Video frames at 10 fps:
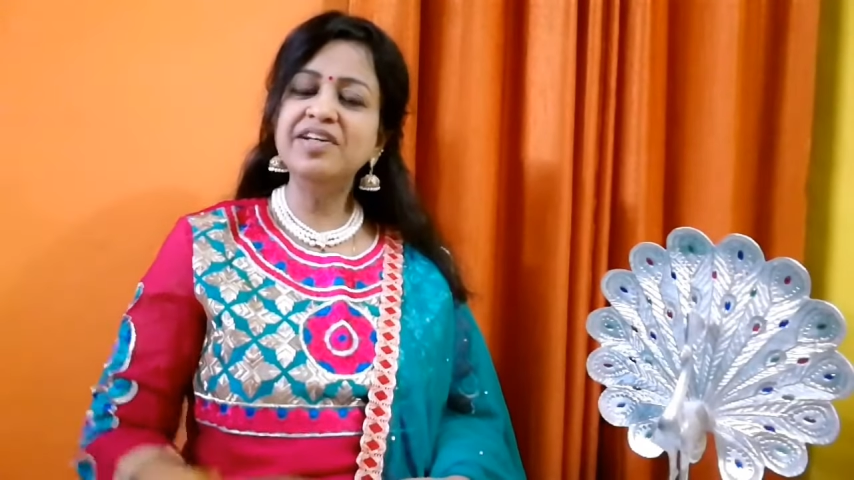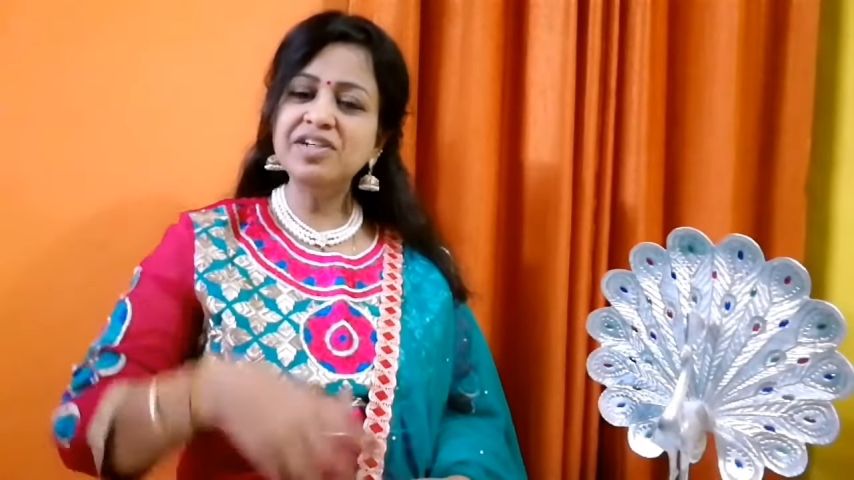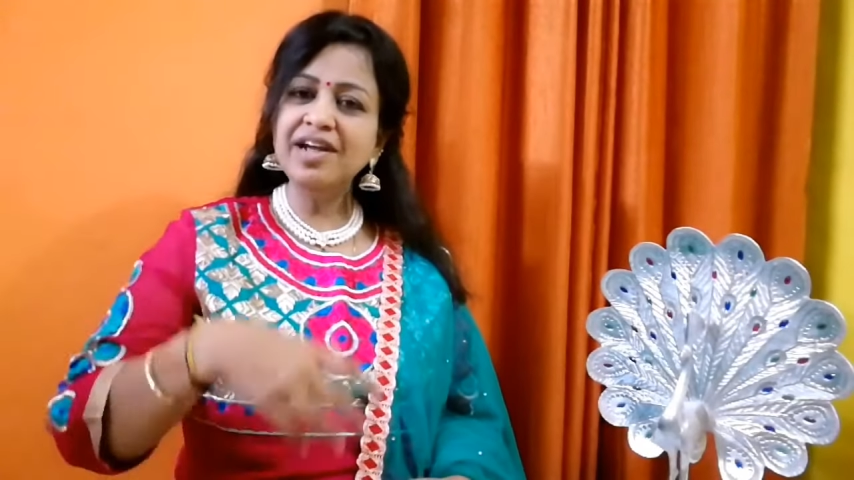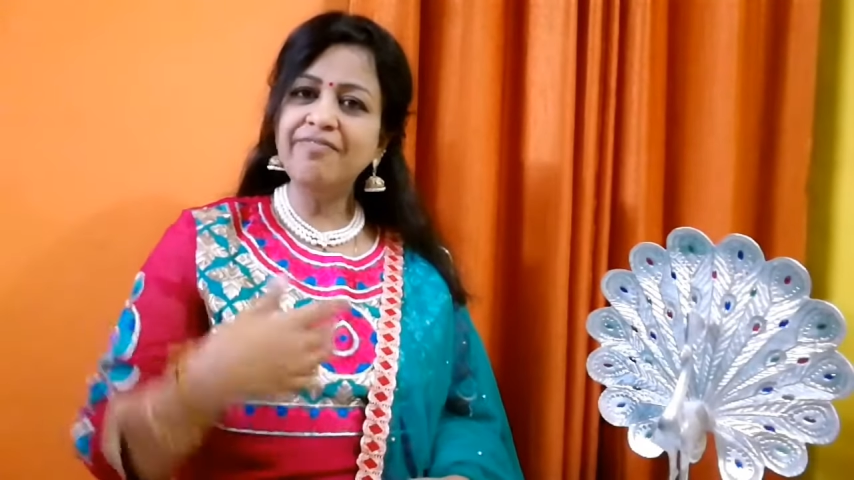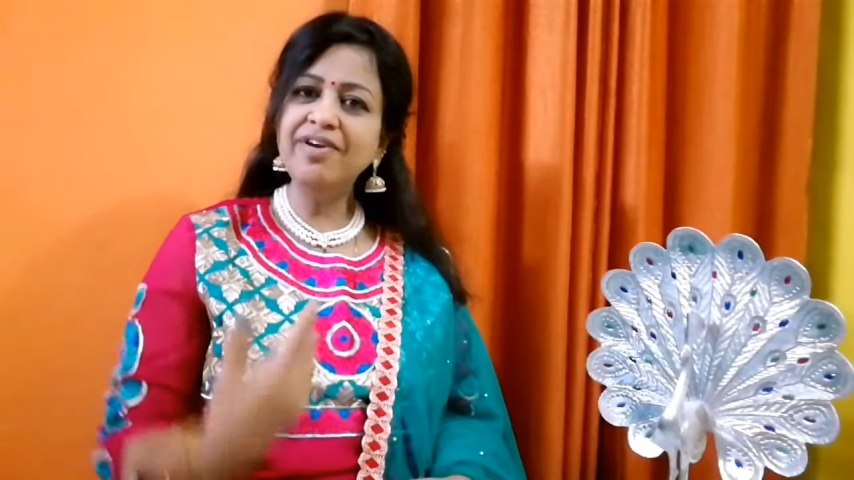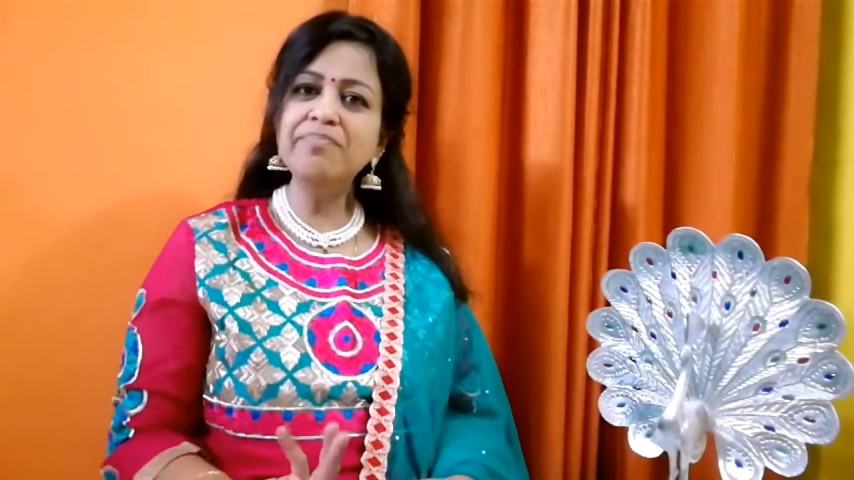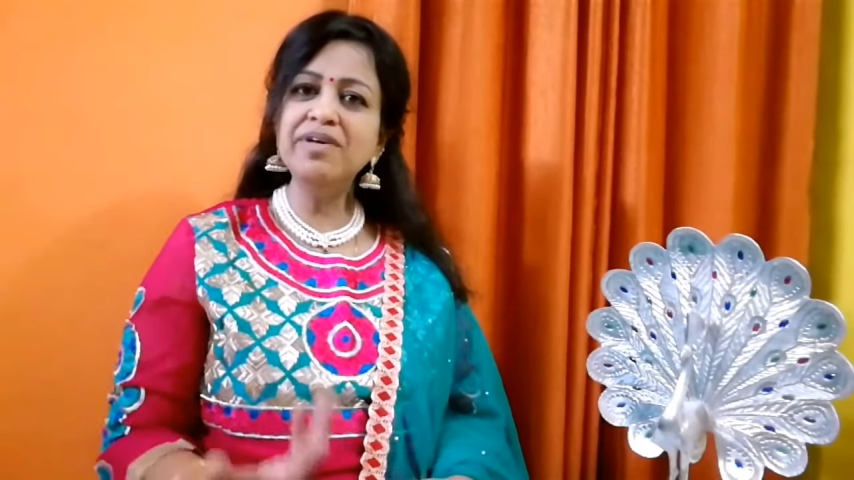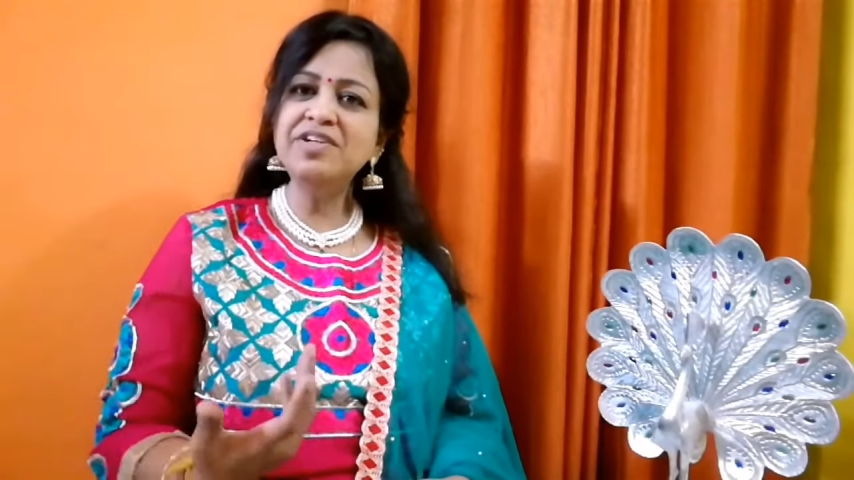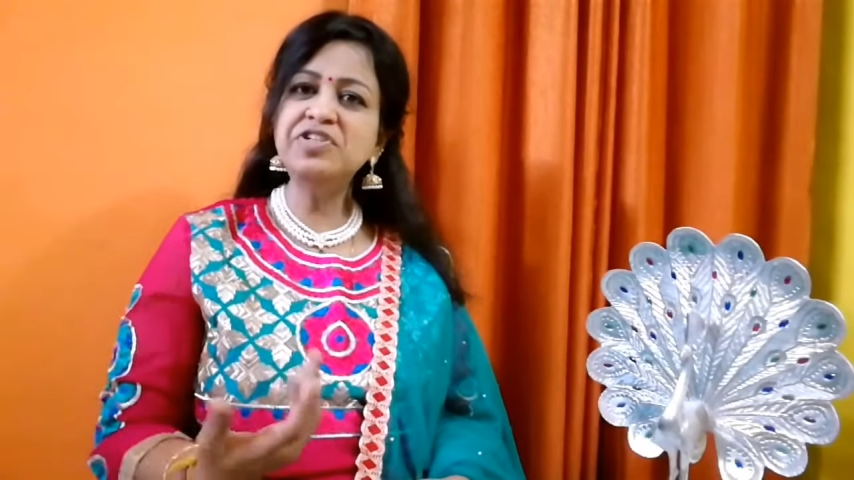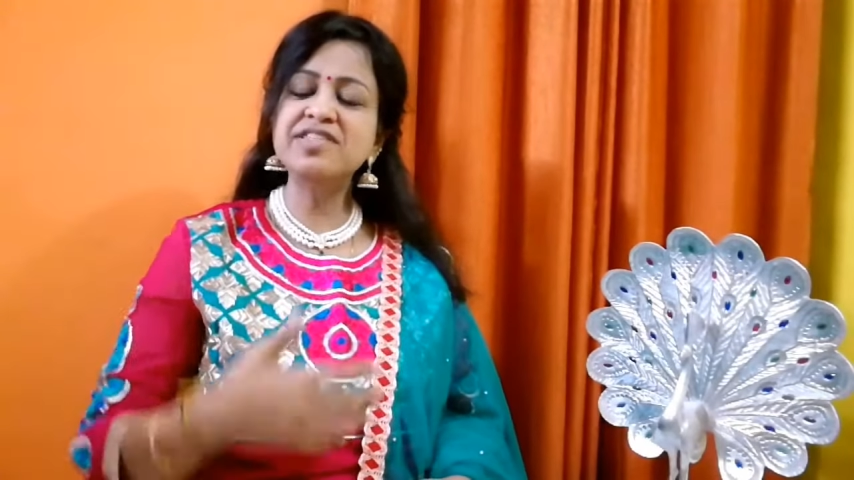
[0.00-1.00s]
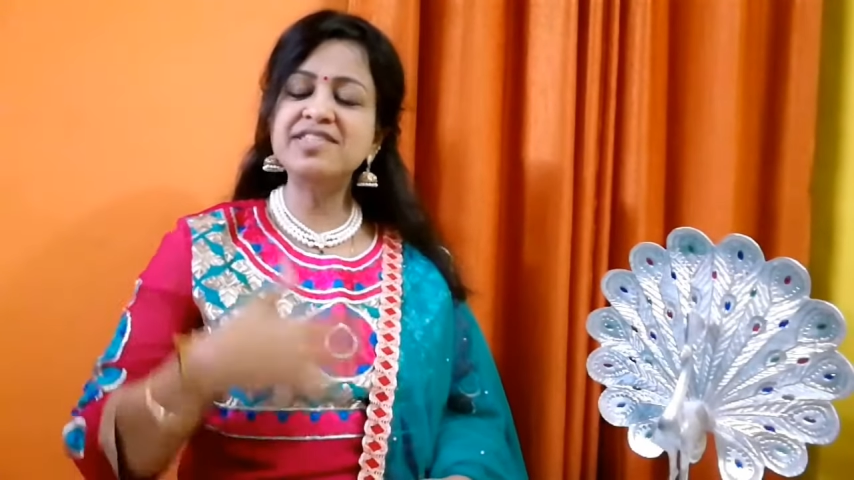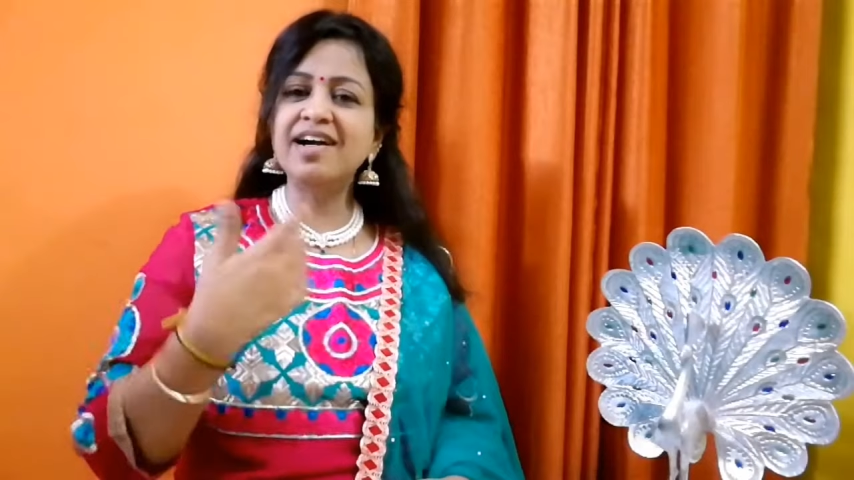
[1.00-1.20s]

each and every minute she